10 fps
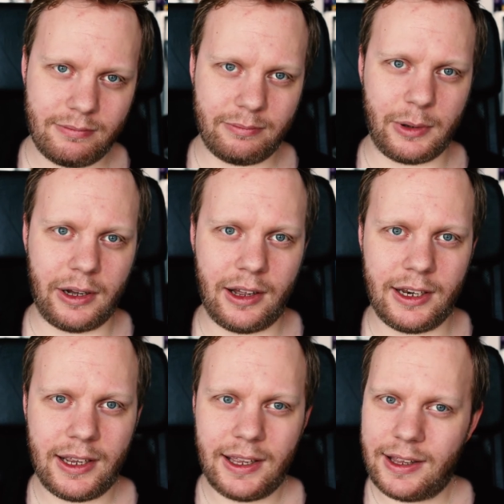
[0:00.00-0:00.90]

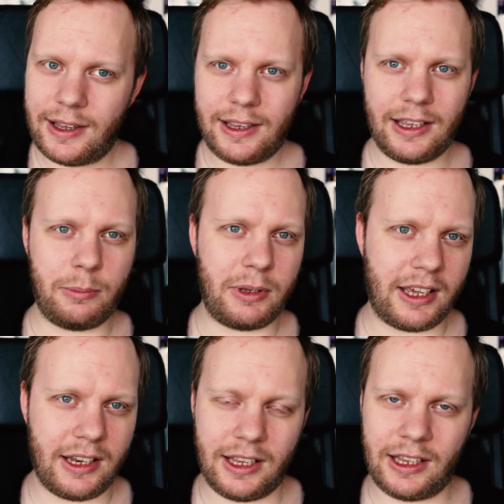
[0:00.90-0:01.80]
but in the
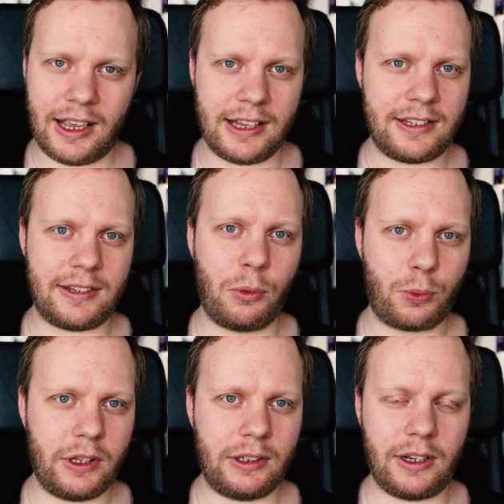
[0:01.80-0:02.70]
beginning, it's
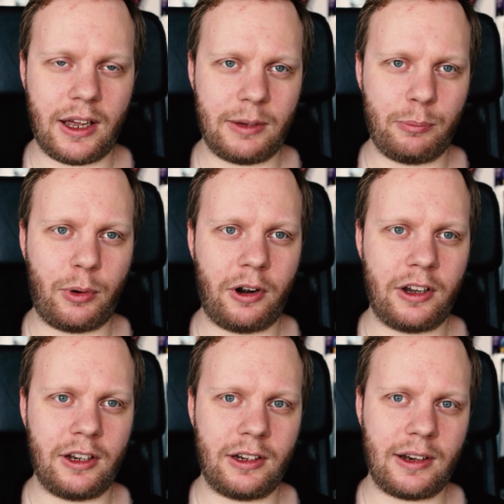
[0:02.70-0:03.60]
really not
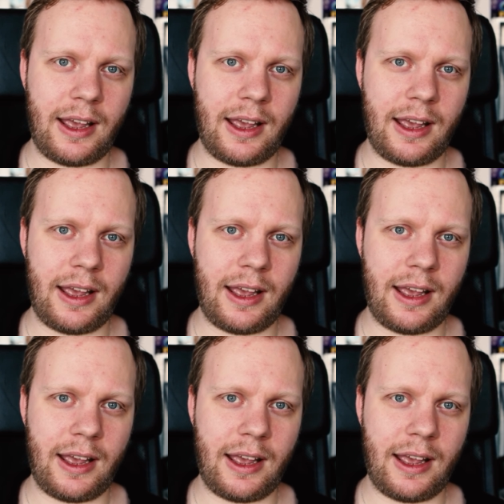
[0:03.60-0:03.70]
important.